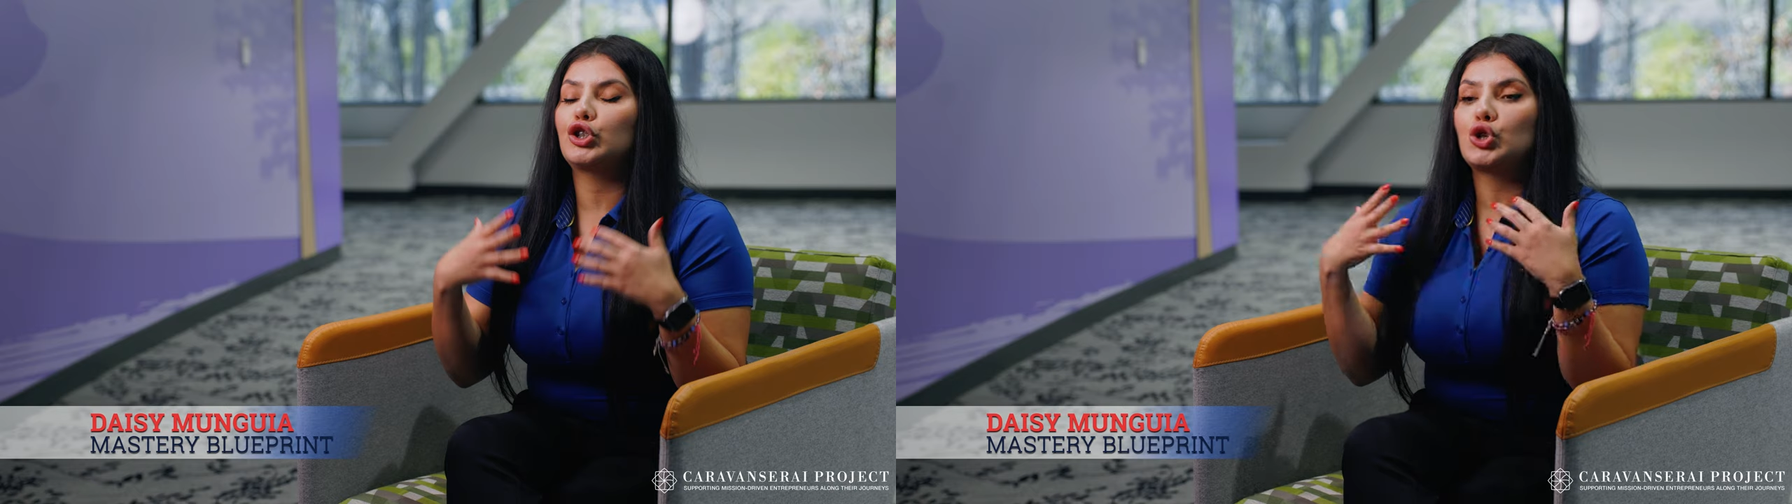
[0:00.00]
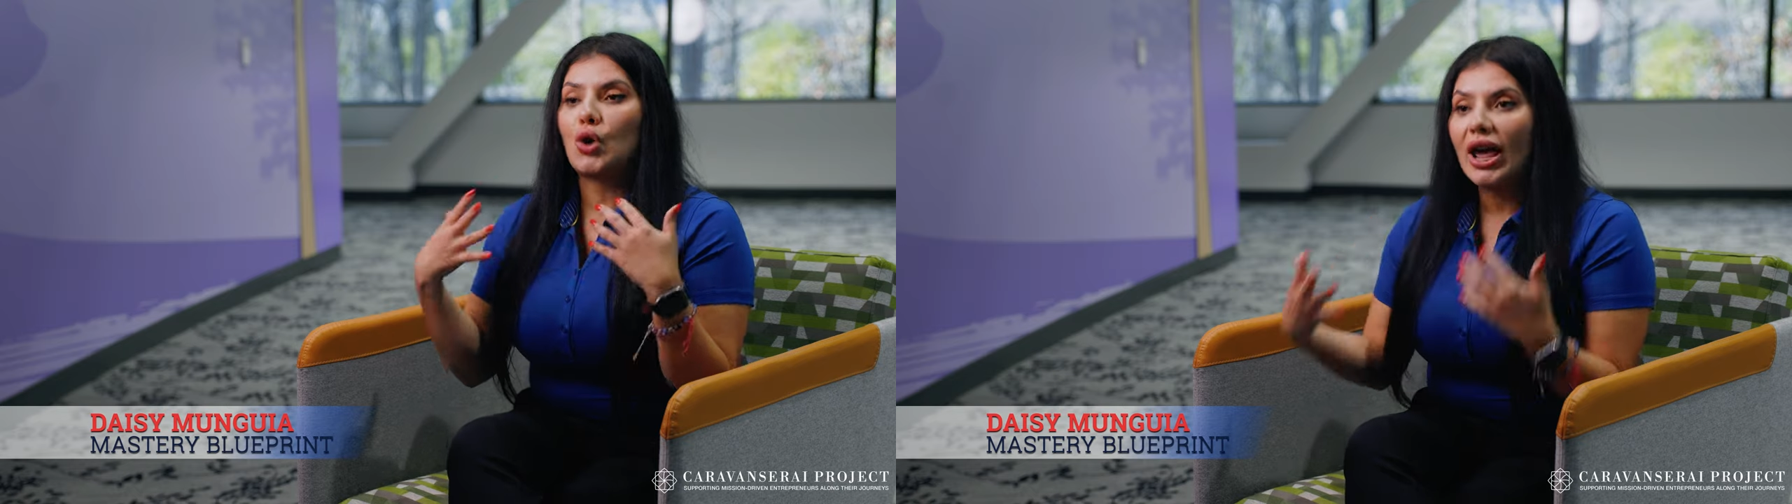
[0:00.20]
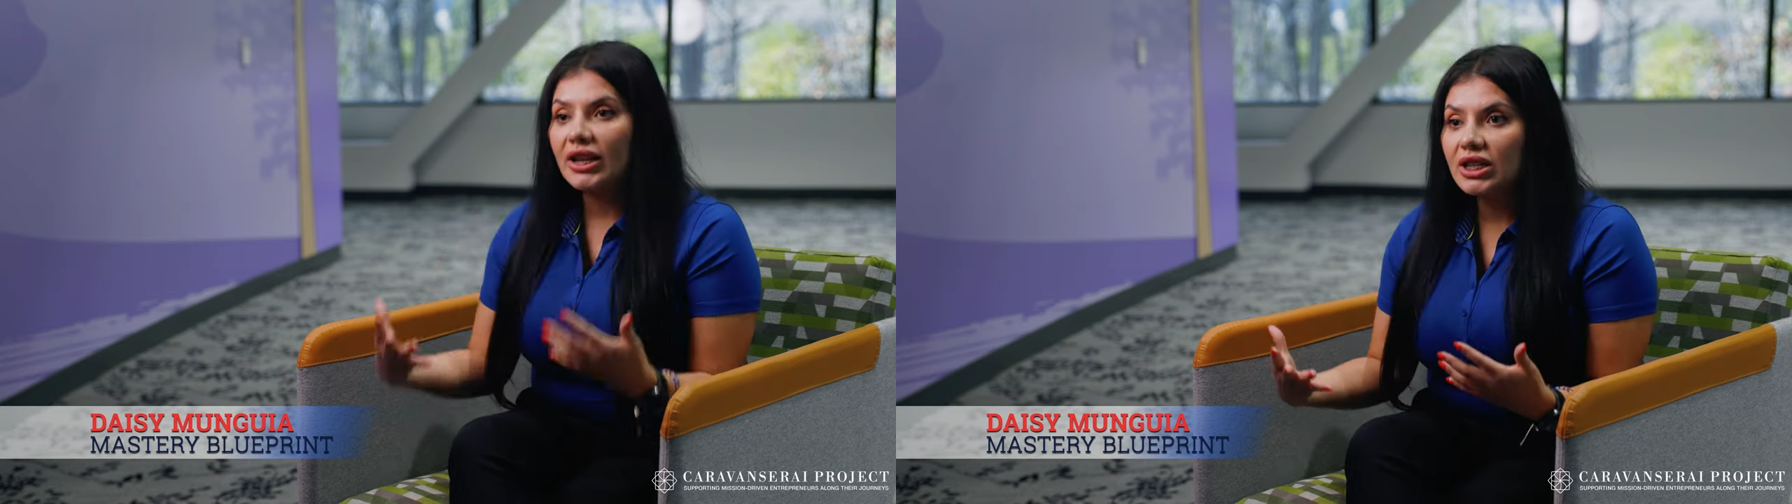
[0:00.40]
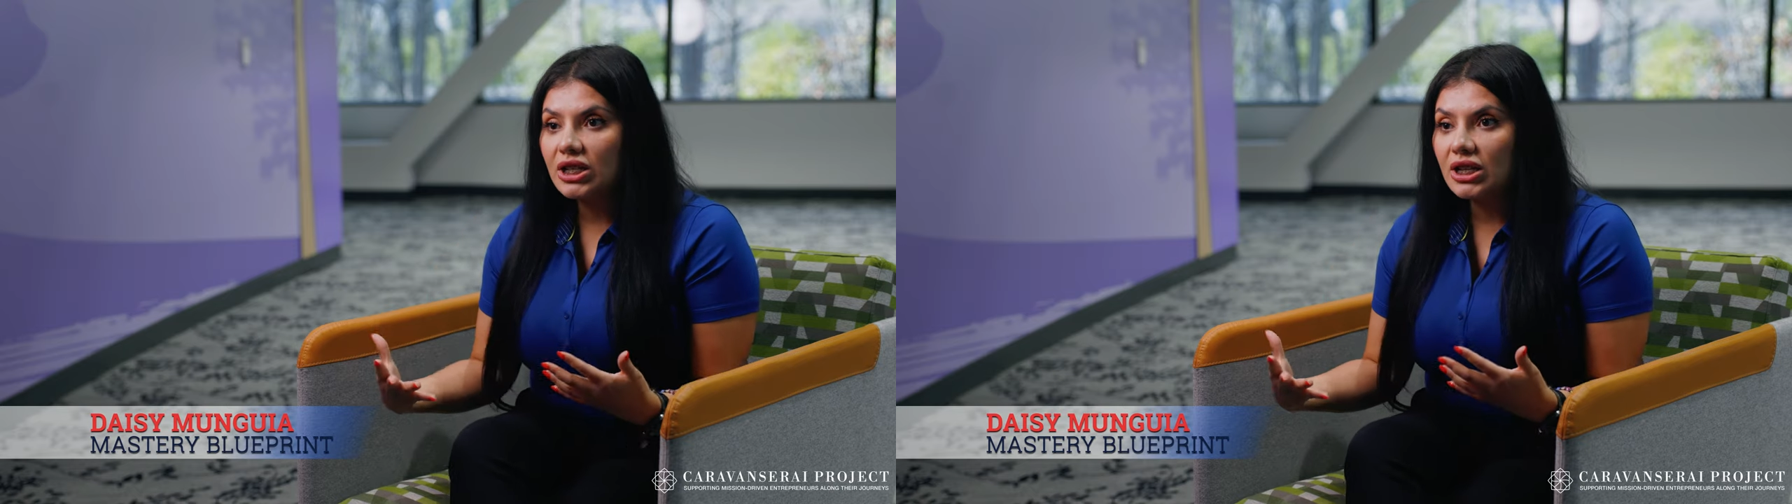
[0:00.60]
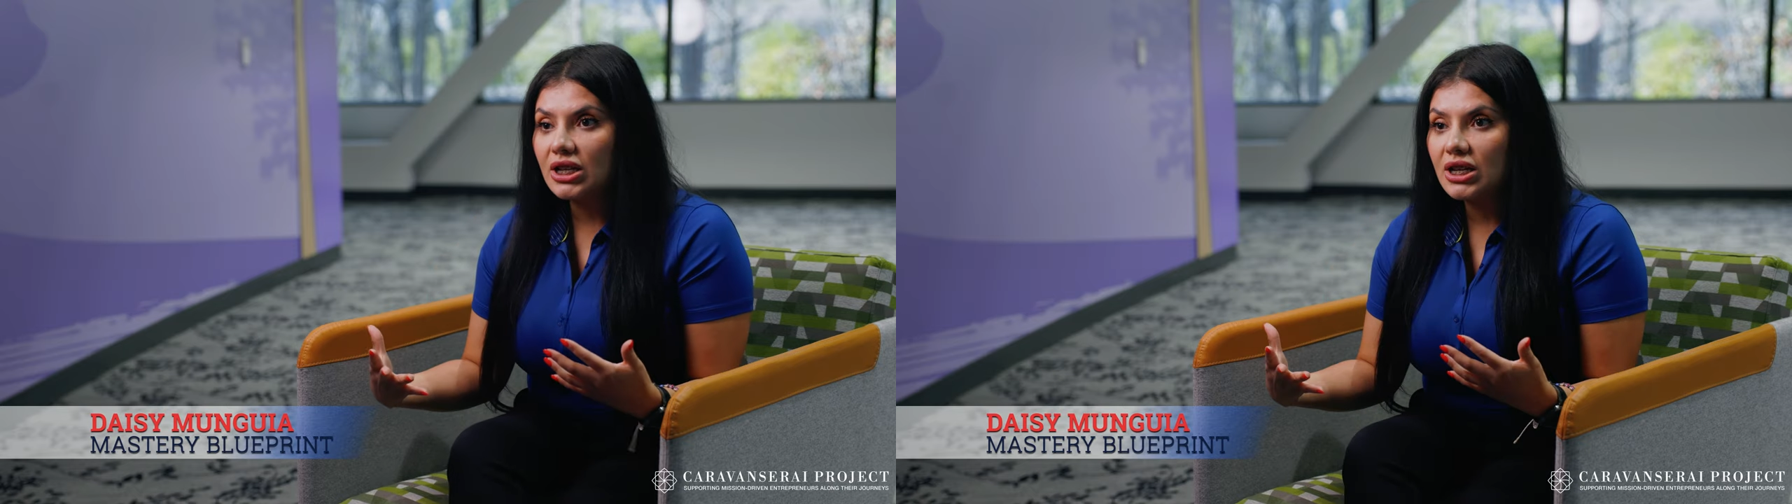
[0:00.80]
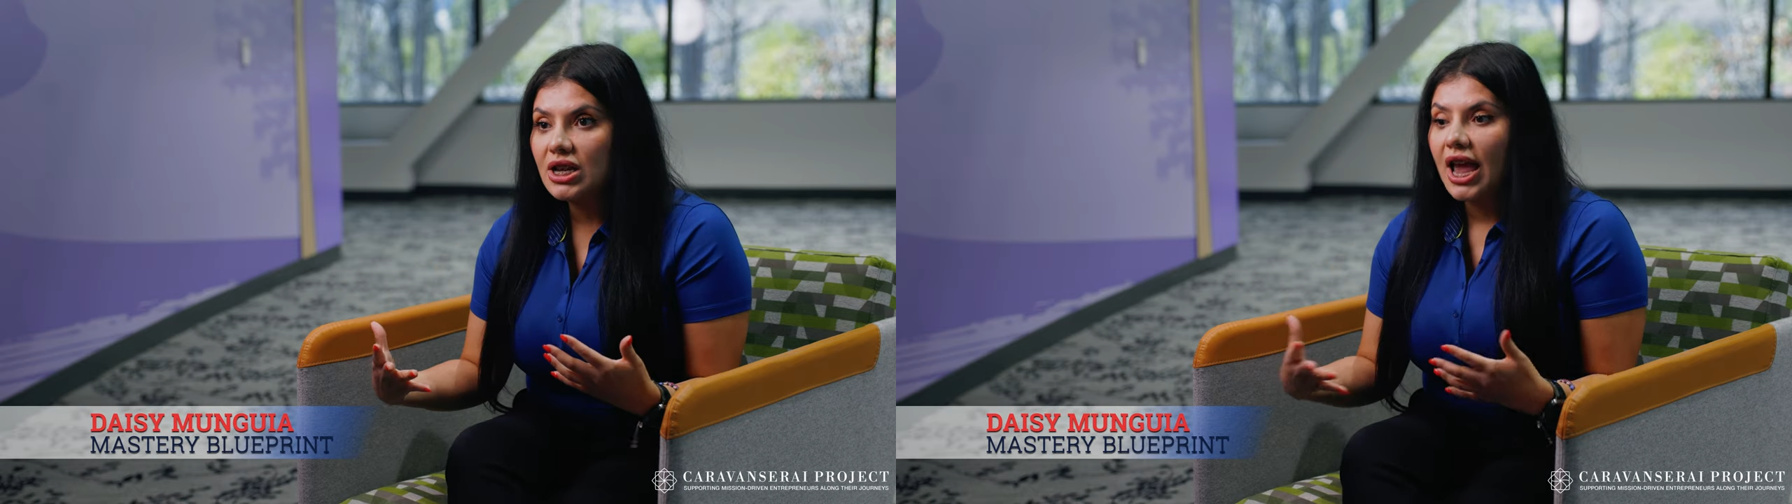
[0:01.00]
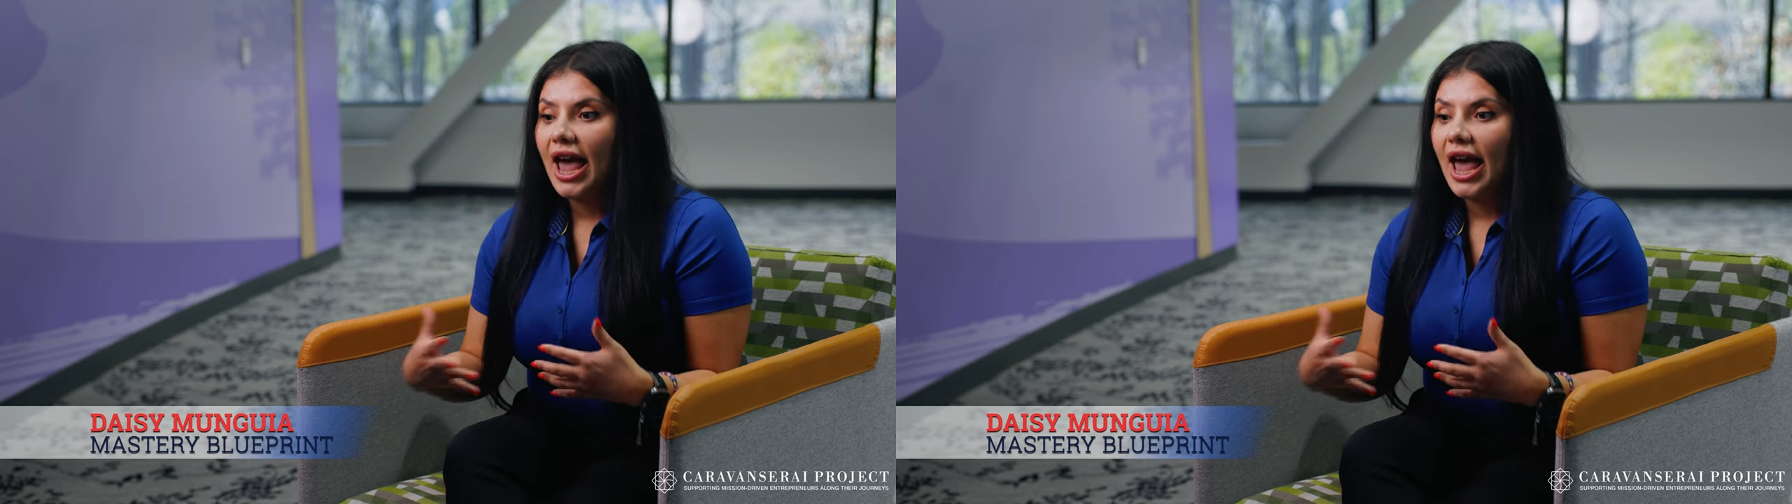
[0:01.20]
strategy